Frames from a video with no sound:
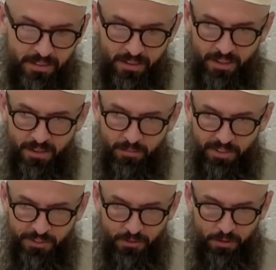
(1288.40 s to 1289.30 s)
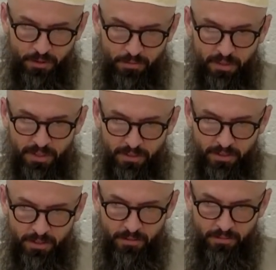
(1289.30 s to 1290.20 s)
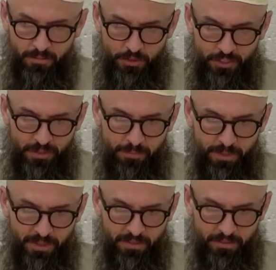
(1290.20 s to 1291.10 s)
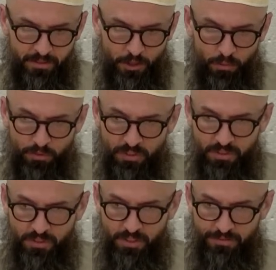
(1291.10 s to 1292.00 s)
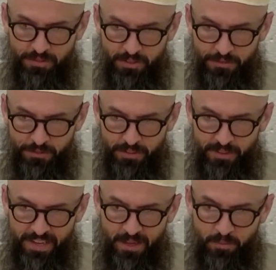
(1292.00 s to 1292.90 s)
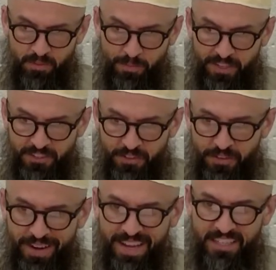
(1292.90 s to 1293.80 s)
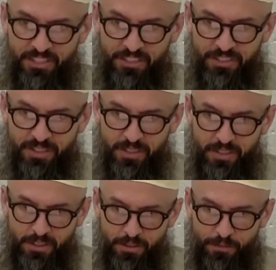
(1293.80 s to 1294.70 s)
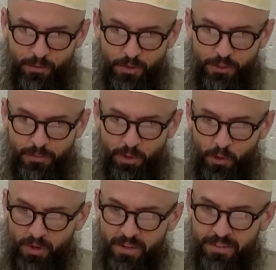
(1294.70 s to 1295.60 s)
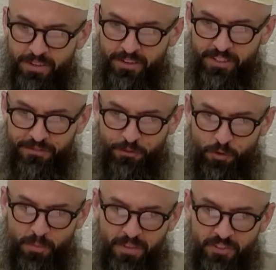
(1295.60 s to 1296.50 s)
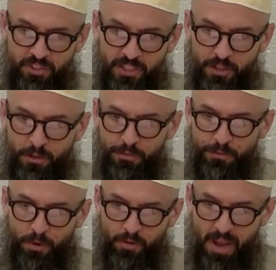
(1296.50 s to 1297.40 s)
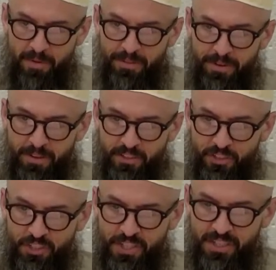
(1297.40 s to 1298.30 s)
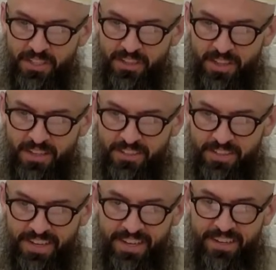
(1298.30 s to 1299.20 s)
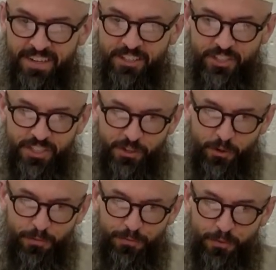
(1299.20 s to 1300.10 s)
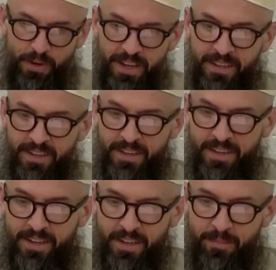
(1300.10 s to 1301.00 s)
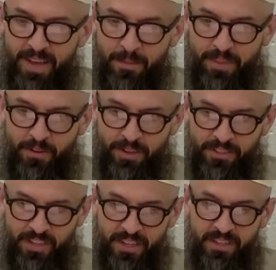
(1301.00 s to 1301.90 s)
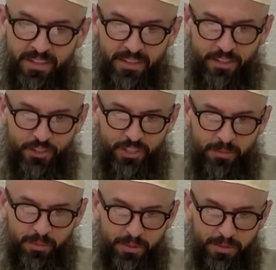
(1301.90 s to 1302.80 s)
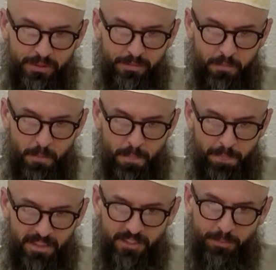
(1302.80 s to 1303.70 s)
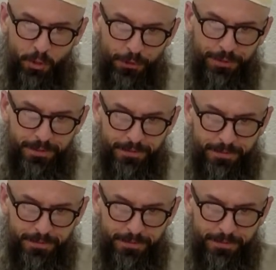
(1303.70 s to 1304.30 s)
These are all like, the sheep, the goats and stuff, the different names based on their ages. For a jerboa, there is a 4-month she-goat. For a rabbit, there is a she-kid less than a she-goat. For a hammam, there is a sheep. It's a bird.